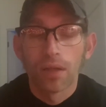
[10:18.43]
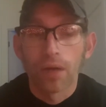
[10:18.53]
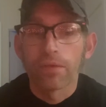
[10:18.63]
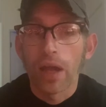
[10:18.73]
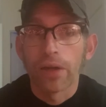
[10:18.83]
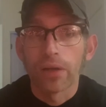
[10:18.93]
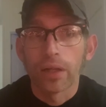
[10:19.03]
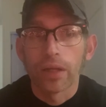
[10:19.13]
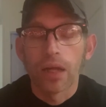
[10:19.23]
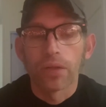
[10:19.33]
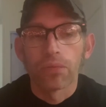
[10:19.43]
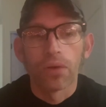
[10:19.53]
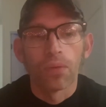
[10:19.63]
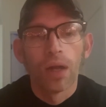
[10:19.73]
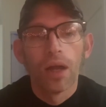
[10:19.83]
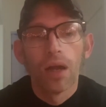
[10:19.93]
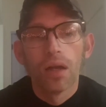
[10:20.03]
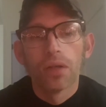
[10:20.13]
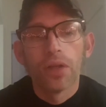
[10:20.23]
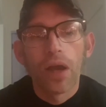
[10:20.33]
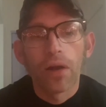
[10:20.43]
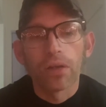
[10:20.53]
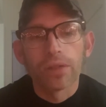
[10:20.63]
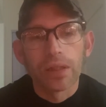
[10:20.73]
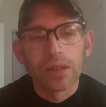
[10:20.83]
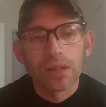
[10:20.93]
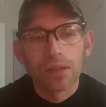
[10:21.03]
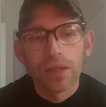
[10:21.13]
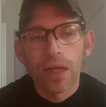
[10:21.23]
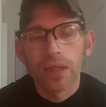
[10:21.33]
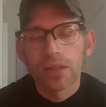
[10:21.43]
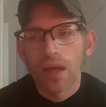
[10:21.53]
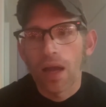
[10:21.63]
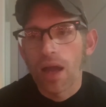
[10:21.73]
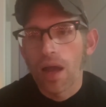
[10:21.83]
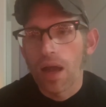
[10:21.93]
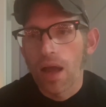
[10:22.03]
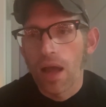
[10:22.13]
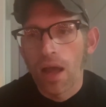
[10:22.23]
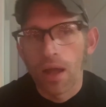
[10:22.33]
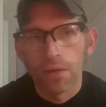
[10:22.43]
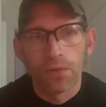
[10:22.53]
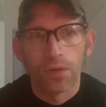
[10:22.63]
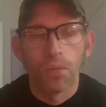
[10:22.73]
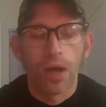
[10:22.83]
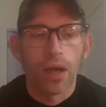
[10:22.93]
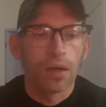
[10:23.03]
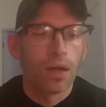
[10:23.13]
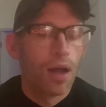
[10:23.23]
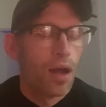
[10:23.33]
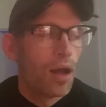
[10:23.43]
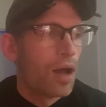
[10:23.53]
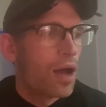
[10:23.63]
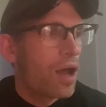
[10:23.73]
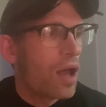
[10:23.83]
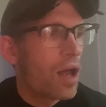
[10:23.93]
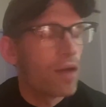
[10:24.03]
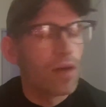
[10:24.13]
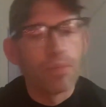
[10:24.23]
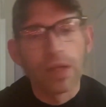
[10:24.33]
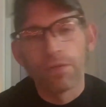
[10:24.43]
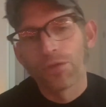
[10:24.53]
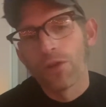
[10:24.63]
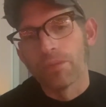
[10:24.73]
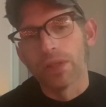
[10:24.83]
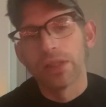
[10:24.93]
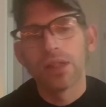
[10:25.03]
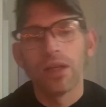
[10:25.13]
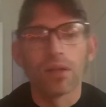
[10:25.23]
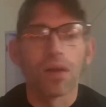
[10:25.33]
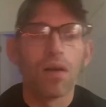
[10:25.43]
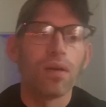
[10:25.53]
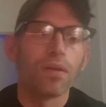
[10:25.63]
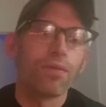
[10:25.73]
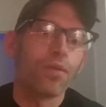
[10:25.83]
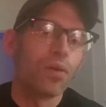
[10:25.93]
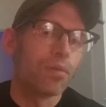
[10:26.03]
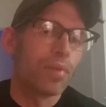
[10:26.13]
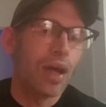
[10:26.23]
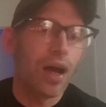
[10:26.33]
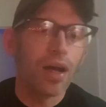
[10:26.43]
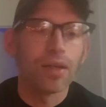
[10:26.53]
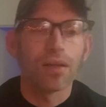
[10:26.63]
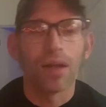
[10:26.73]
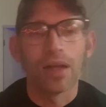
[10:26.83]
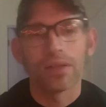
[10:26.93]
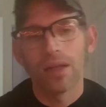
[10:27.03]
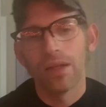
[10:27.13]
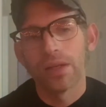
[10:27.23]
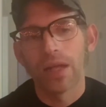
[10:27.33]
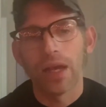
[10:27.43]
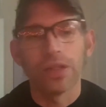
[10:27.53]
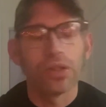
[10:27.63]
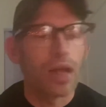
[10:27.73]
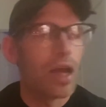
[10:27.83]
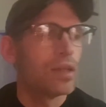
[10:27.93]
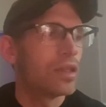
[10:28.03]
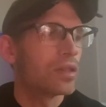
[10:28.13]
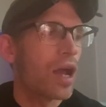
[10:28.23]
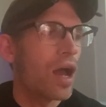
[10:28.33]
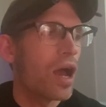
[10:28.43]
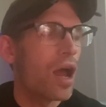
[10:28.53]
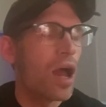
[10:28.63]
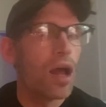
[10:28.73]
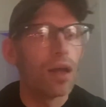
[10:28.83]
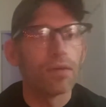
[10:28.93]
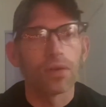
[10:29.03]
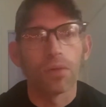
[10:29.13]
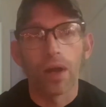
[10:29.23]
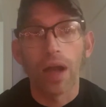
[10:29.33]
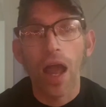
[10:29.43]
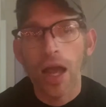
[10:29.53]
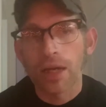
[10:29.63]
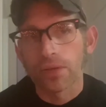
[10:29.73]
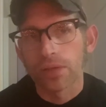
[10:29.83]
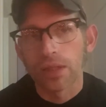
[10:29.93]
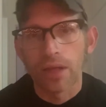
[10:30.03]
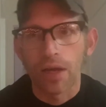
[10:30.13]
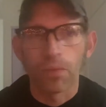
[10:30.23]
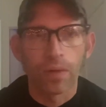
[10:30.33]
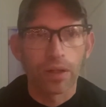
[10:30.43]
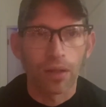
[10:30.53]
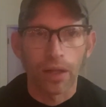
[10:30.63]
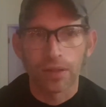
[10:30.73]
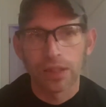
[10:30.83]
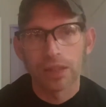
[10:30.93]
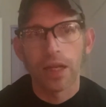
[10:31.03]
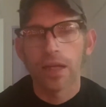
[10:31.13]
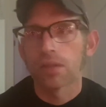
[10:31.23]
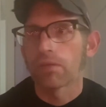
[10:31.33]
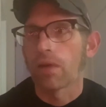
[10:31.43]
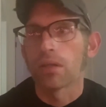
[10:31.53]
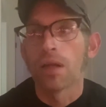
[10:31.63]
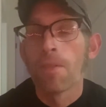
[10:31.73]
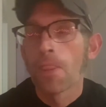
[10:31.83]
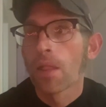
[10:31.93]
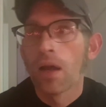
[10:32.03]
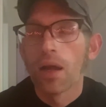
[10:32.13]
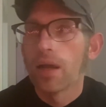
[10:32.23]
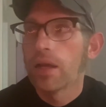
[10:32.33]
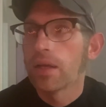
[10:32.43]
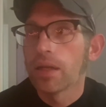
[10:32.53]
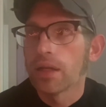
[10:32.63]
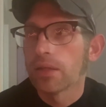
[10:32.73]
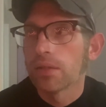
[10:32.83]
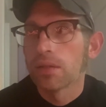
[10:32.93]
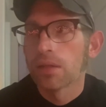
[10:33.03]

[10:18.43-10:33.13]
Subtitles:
area to get through. There are just snakes everywhere. I mean, from the ceiling, on the floor, behind glass, in cages, just everywhere. Actors in there with like snakes around it. It is